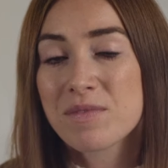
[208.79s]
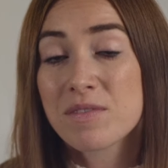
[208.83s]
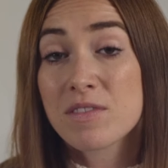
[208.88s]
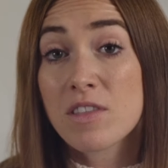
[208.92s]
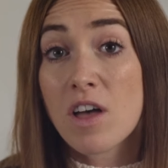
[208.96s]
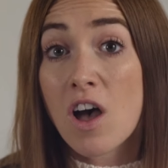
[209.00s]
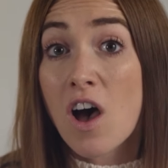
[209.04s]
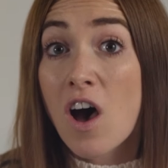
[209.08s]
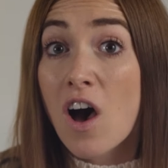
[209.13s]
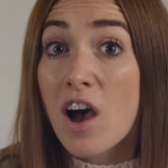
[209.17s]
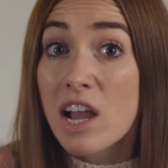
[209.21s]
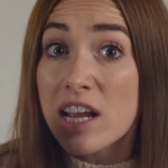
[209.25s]

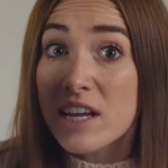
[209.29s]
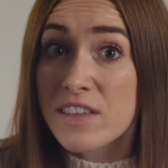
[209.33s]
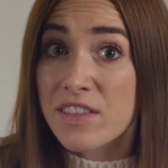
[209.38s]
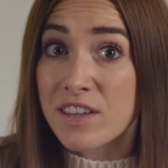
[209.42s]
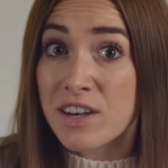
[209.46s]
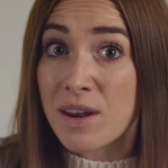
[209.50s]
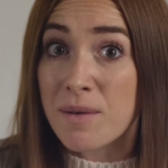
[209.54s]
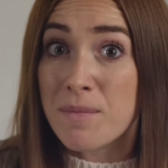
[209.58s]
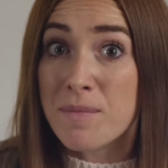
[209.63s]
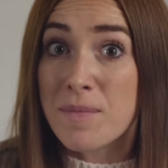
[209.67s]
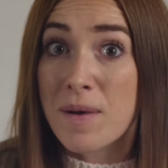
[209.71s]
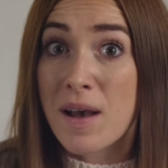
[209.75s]
The higher the
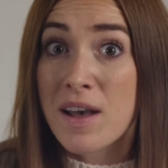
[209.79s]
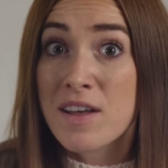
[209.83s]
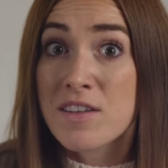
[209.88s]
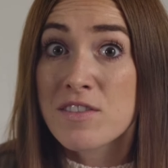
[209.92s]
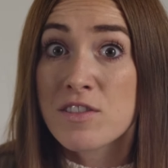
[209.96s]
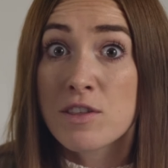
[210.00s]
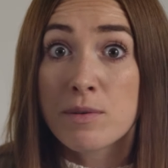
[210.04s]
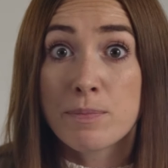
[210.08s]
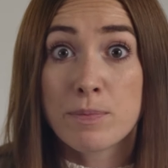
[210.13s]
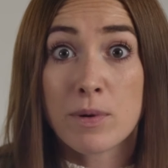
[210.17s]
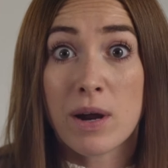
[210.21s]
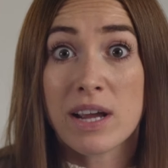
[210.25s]
number,
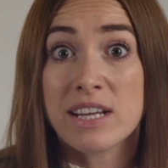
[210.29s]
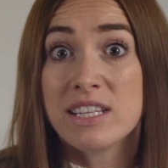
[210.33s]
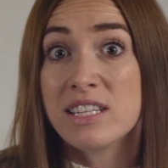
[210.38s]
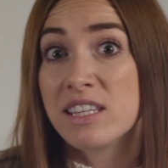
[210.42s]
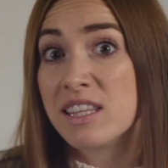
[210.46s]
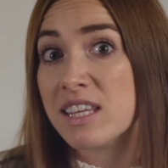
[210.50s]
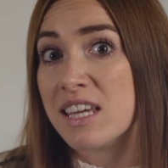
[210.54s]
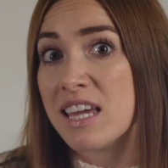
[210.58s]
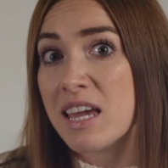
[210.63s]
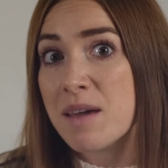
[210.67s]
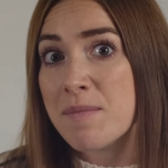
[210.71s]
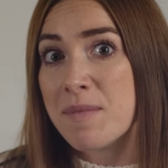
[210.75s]
the
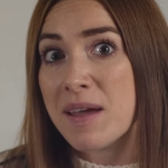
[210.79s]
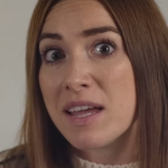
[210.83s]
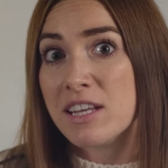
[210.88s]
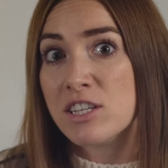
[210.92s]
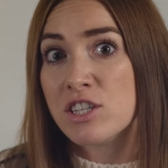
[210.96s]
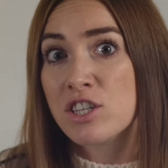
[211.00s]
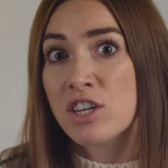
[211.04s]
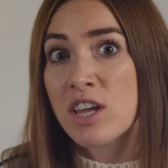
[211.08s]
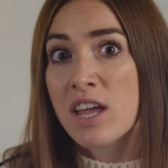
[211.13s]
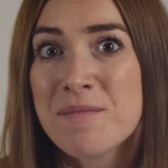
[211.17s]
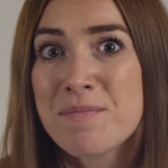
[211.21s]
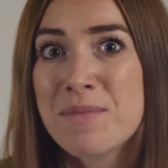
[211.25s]
brighter the
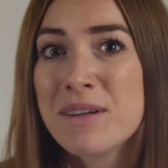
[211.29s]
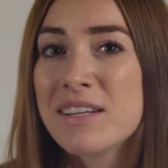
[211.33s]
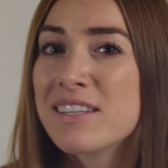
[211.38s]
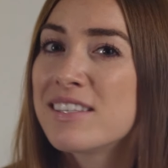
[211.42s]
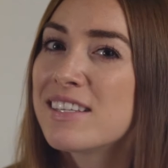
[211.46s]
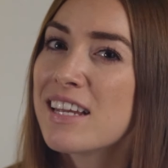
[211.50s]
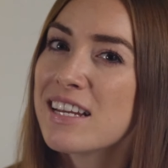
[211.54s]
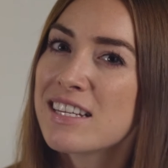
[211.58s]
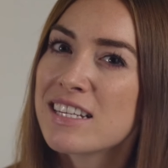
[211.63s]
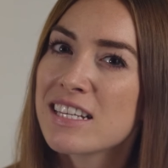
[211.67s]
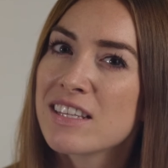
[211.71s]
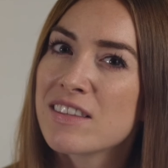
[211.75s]
image, but
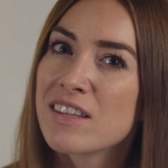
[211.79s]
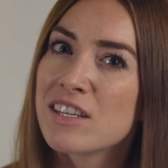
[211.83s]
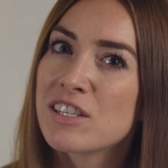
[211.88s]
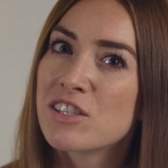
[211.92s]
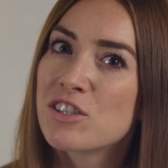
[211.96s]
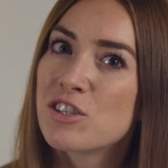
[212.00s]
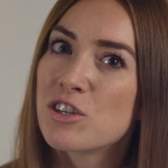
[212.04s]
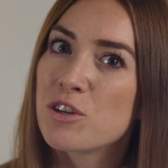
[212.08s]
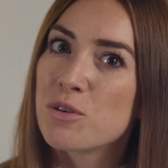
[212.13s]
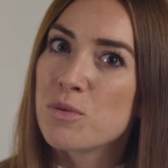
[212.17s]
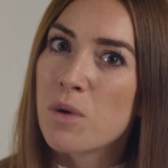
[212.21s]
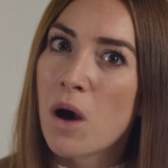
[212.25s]
setting
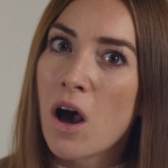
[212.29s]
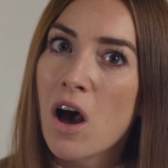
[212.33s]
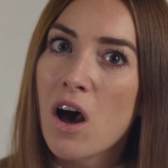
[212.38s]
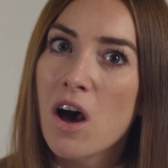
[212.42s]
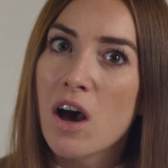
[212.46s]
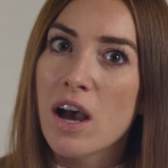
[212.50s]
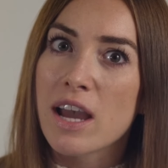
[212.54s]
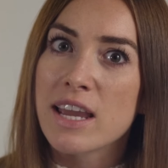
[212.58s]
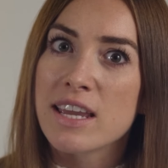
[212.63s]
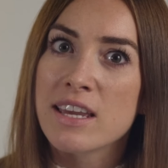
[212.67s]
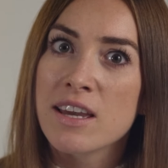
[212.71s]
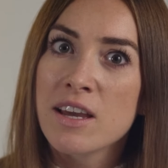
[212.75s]
this too
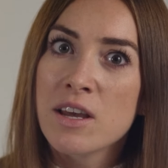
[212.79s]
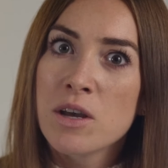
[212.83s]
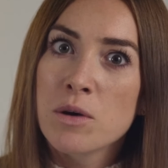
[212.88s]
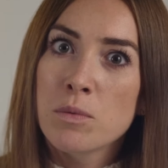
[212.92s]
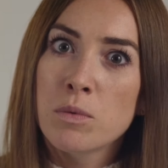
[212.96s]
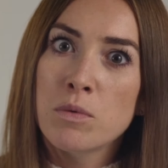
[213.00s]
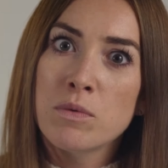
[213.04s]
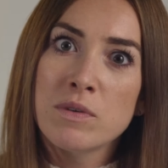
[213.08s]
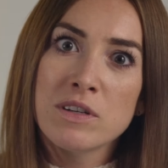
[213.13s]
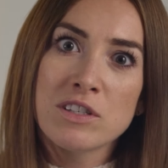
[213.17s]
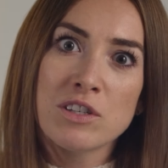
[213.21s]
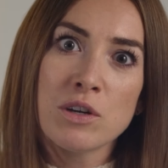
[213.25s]
high
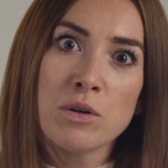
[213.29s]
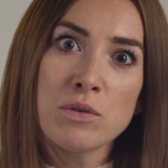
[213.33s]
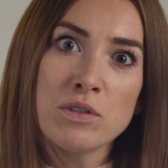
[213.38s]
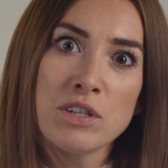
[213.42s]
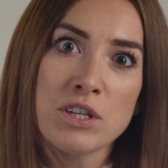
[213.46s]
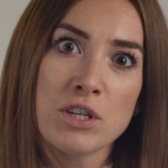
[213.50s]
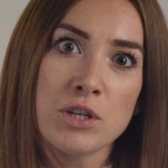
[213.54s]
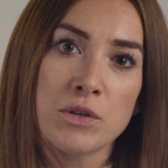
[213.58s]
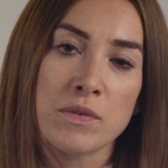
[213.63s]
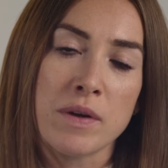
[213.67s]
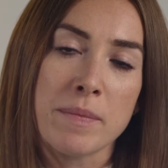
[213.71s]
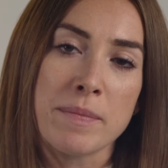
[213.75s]
will
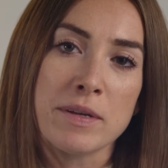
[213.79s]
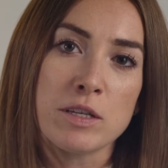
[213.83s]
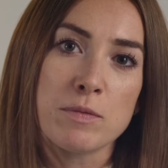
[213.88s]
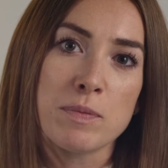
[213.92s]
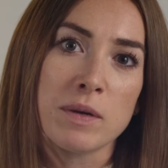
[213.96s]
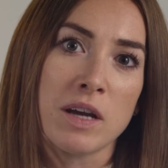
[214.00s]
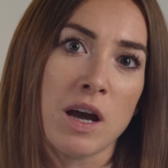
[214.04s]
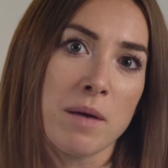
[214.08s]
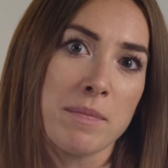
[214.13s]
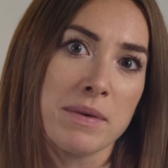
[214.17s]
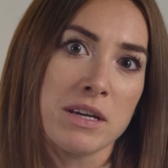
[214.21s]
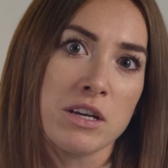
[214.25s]
result in your image
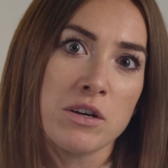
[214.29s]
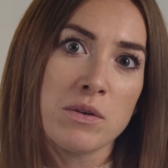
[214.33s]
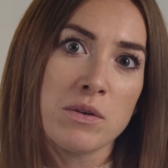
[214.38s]
becoming